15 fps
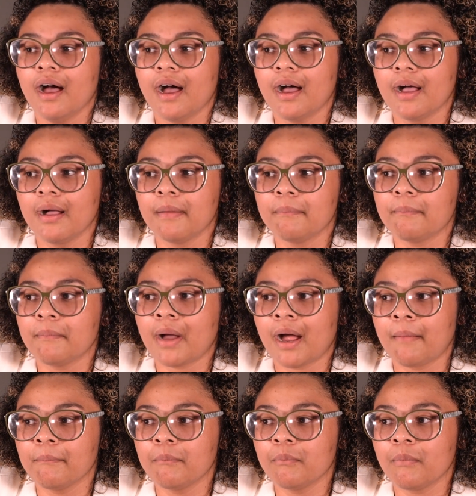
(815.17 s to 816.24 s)

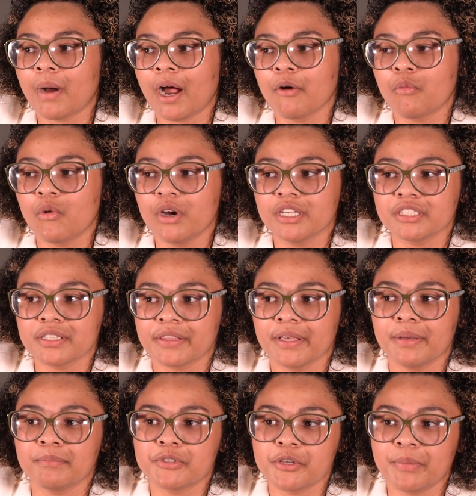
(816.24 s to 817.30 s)
I want
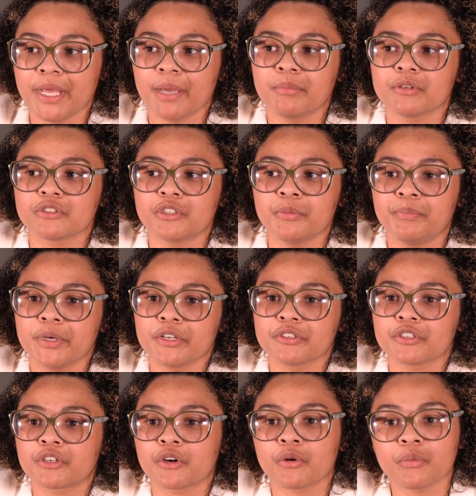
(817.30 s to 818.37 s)
them to be able to
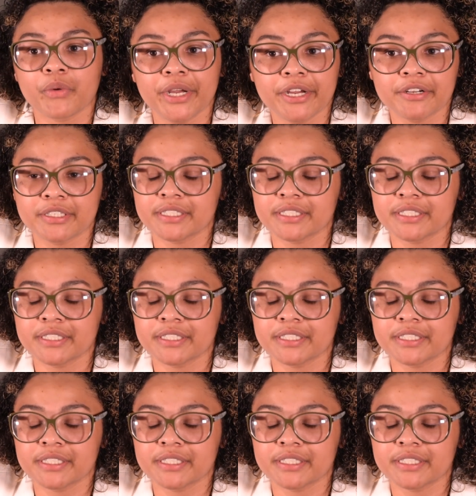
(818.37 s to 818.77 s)
build a career